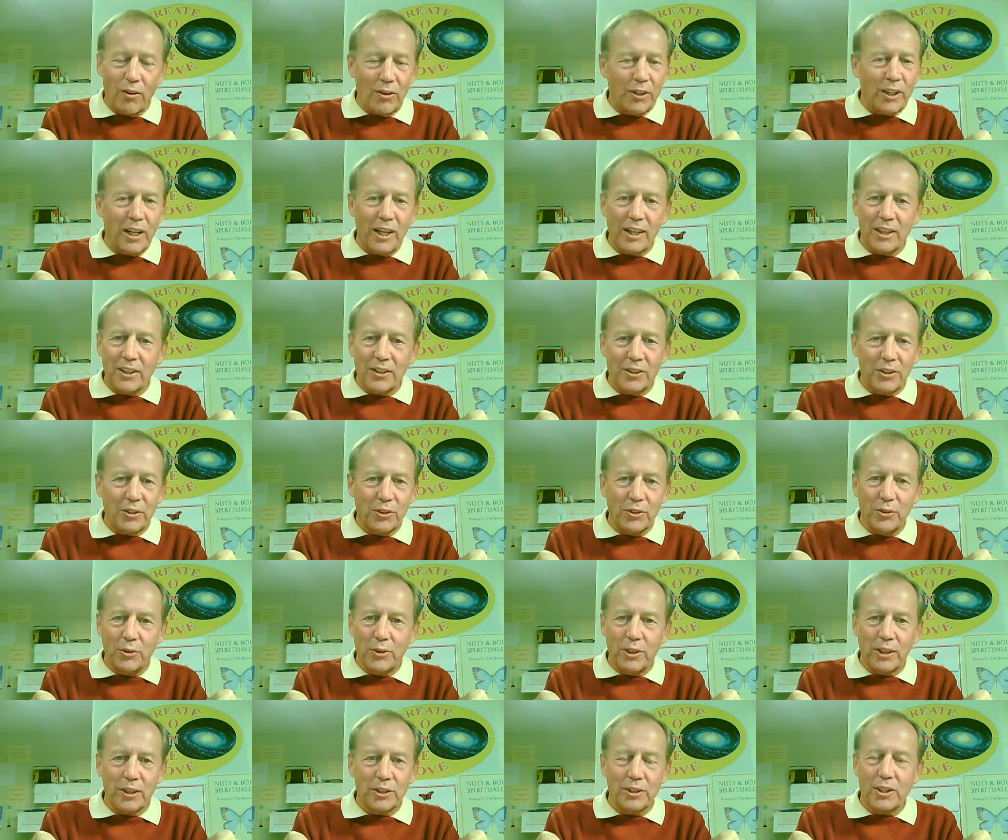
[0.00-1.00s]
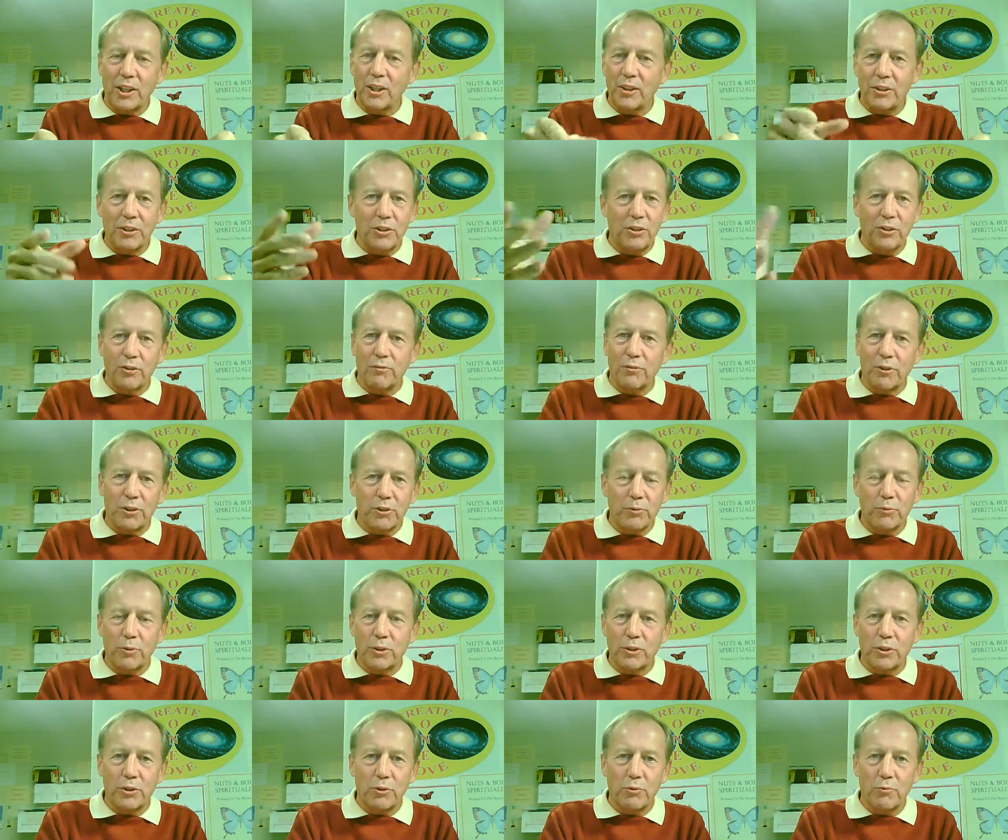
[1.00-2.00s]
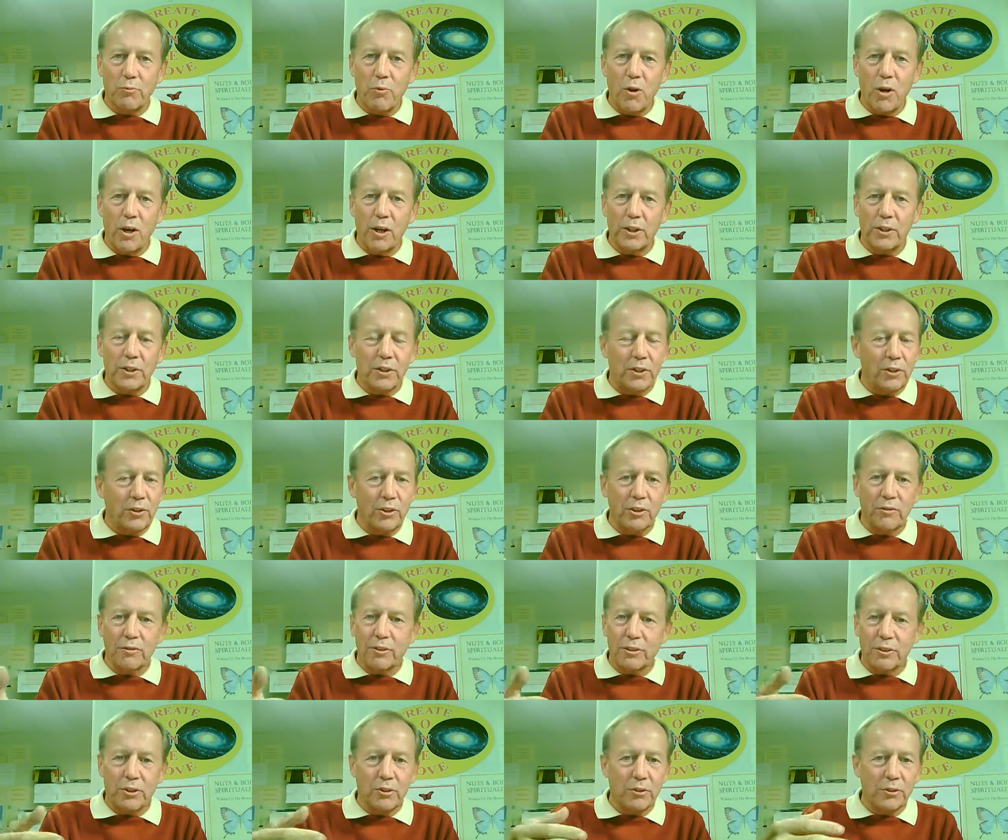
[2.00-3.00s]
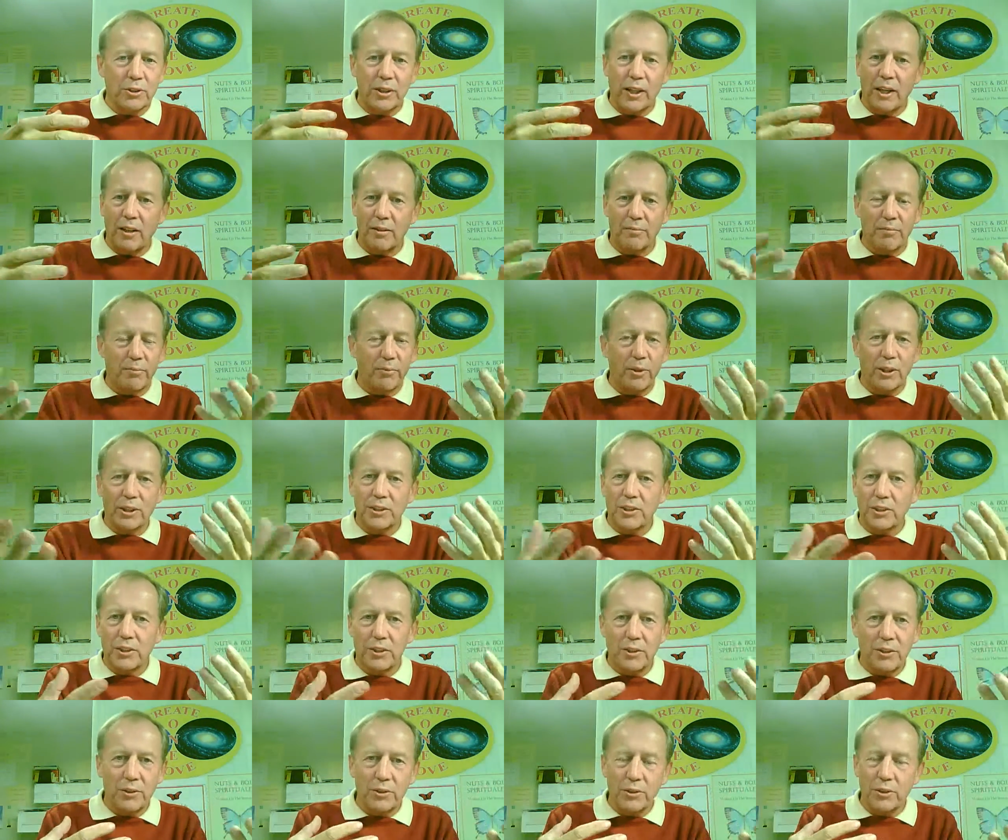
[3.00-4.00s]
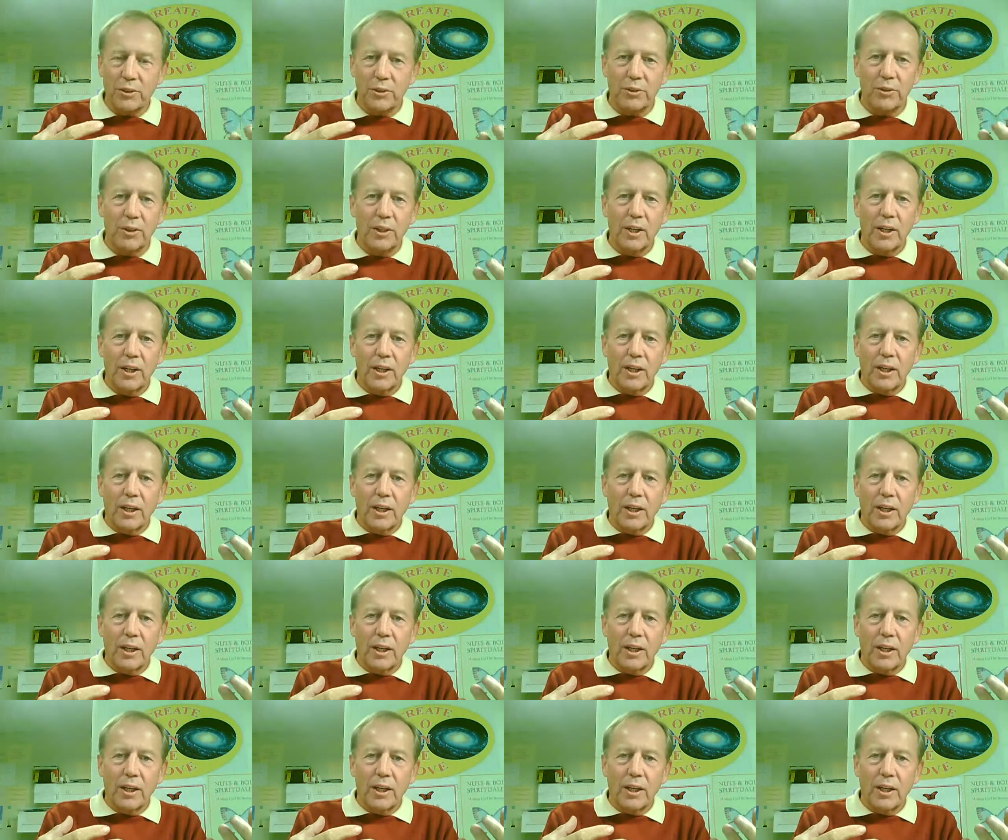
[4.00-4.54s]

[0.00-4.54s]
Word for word: All you got to do is tell the universe what you want. The universe goes out and brings it to you.